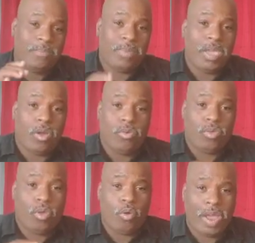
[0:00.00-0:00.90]
and depending
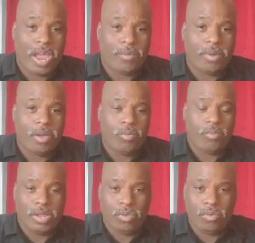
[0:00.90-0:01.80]
on your area,
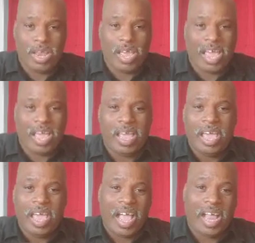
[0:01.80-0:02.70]
where you live at,